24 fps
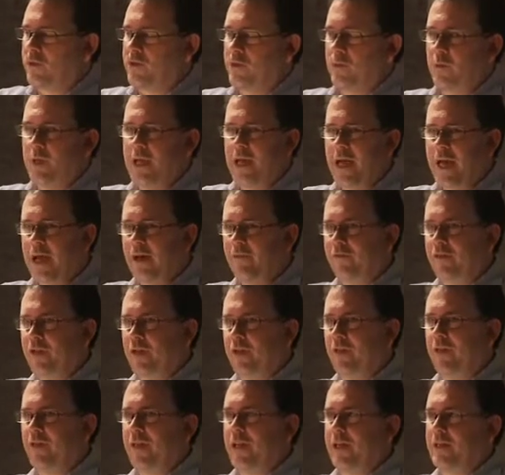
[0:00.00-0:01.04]
So we have
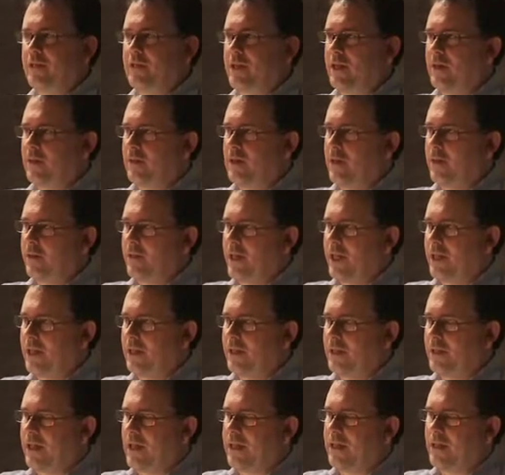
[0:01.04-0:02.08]
done things that not a
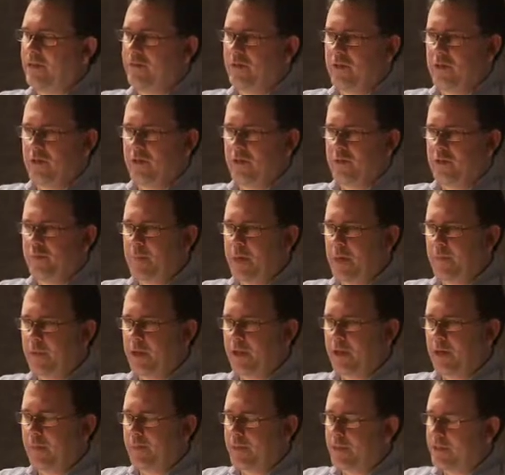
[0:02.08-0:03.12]
lot of other newspaper
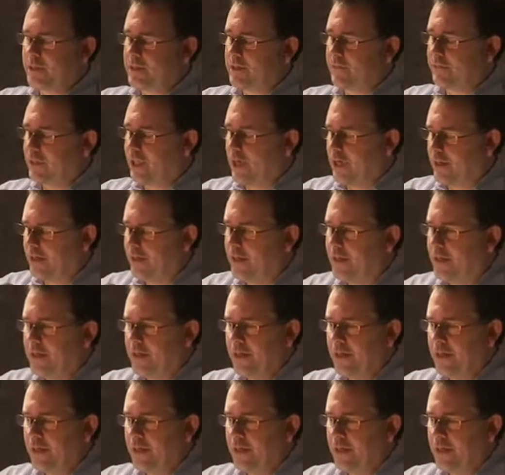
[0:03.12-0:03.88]
companies have done.